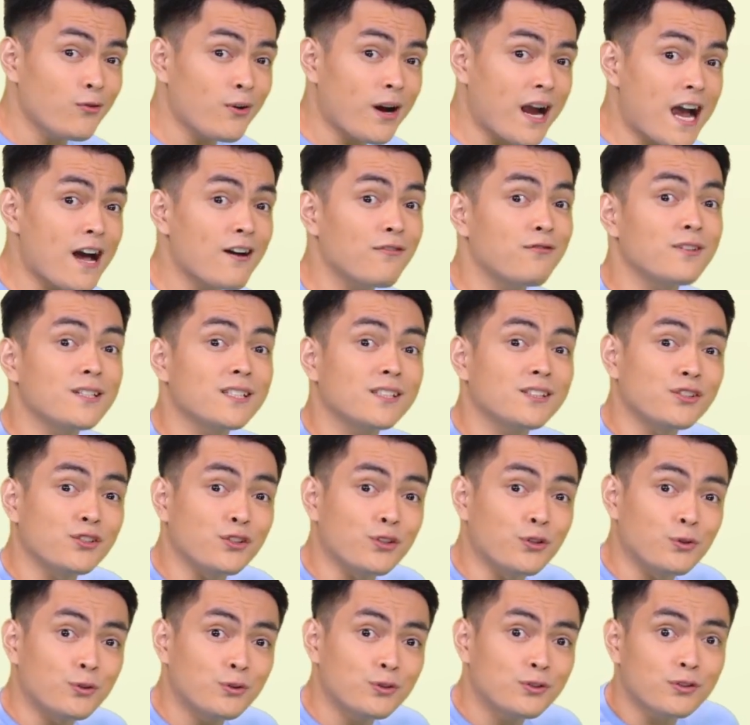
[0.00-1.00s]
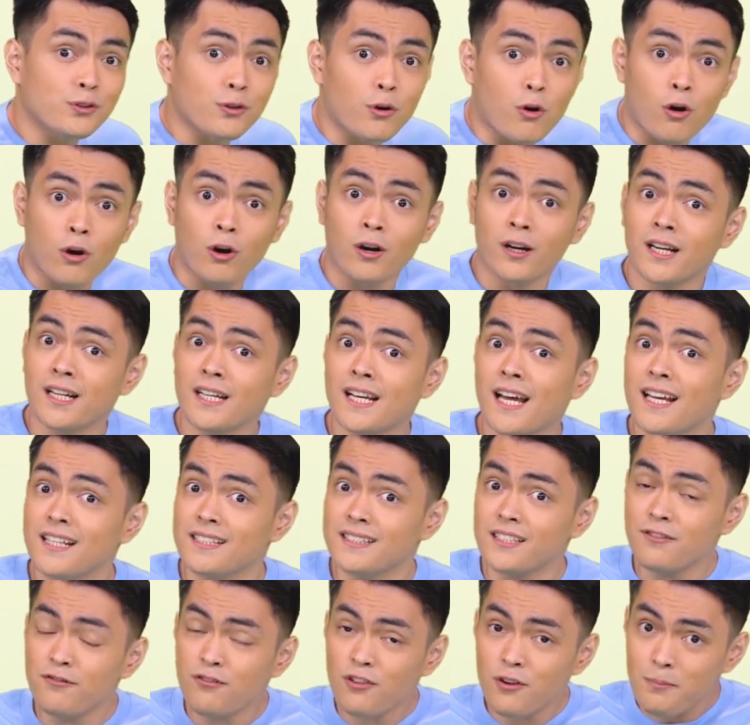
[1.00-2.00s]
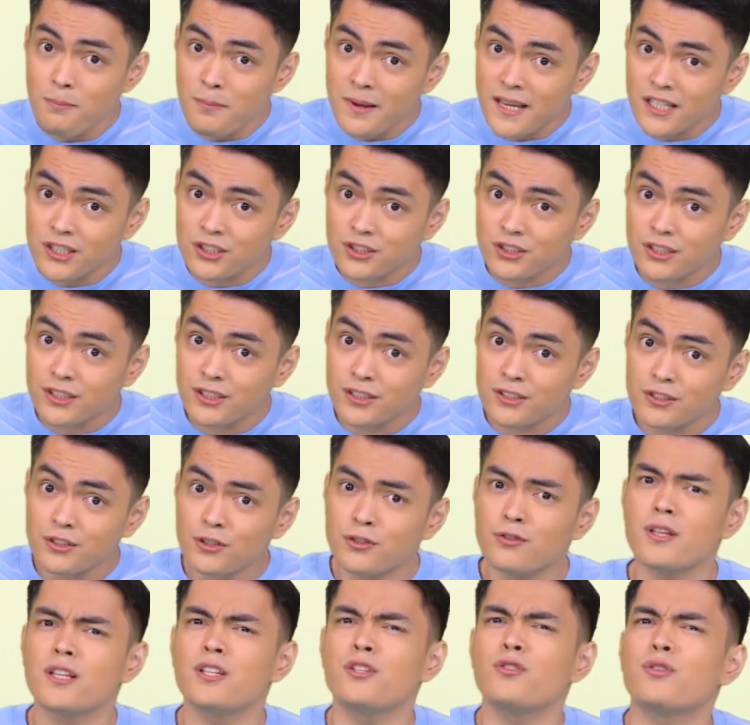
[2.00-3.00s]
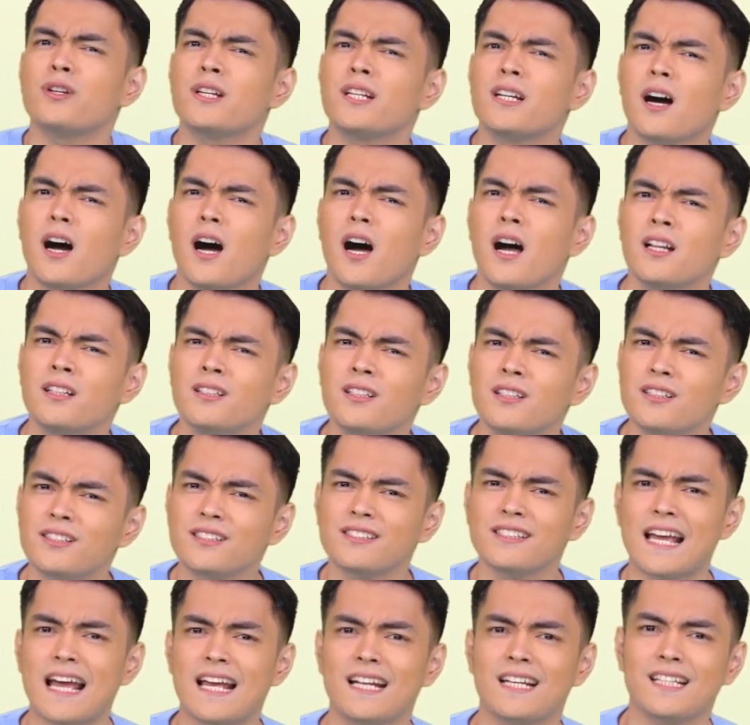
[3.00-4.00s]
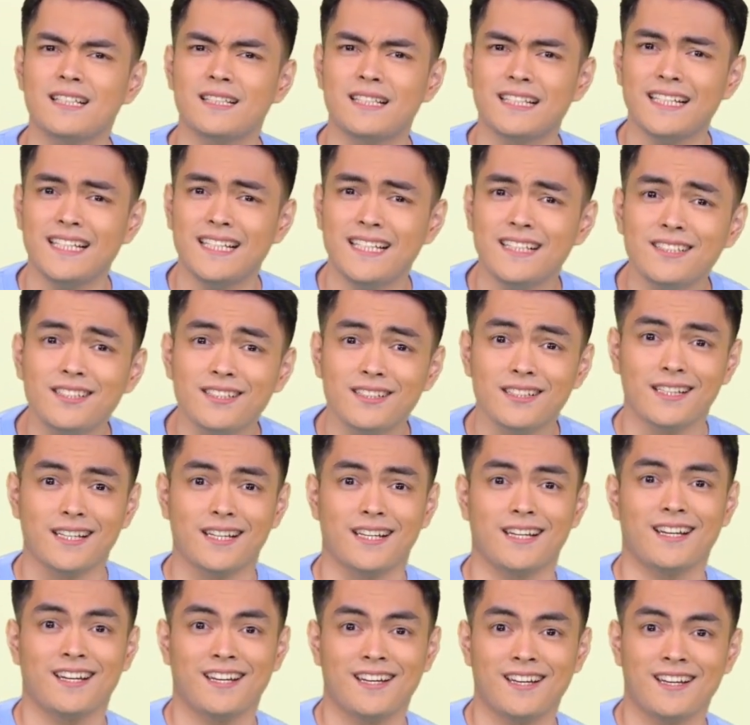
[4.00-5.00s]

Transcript: graph is used to organize information so that you can understand it easily.